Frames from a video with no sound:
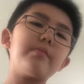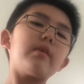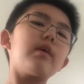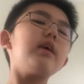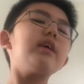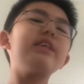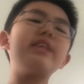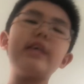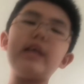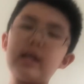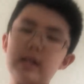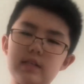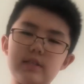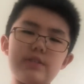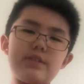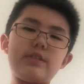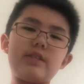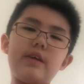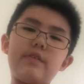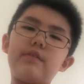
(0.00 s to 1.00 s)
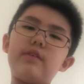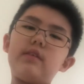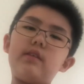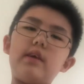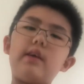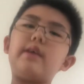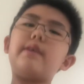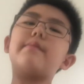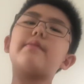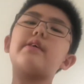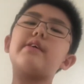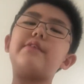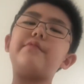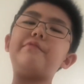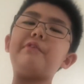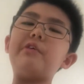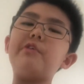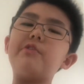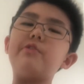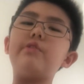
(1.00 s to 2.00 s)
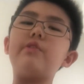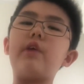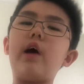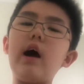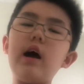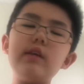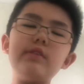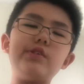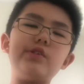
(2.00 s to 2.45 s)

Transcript: Yes, definitely. If you're not